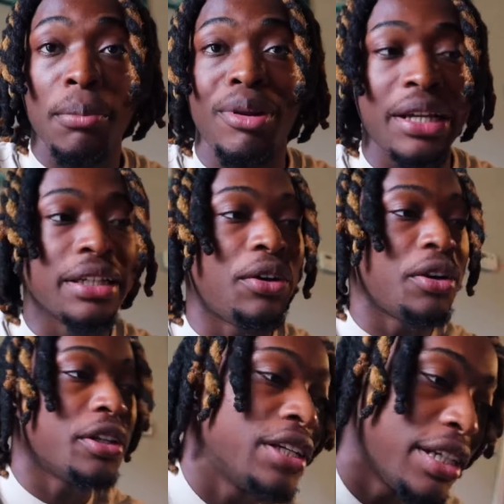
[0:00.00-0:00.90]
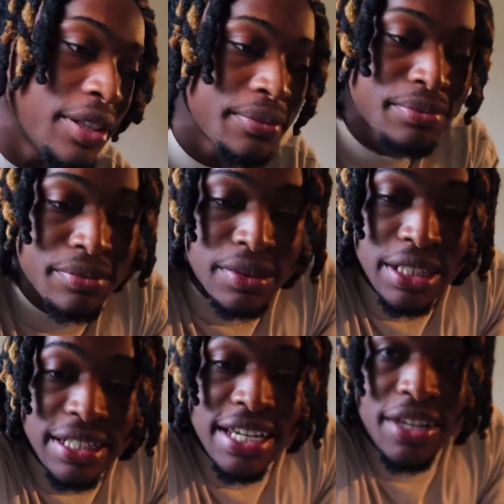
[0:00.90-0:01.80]
prank on her, y'all.
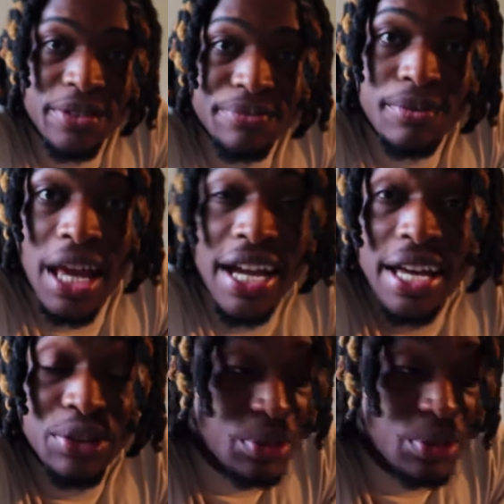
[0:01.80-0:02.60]
Now, I gotta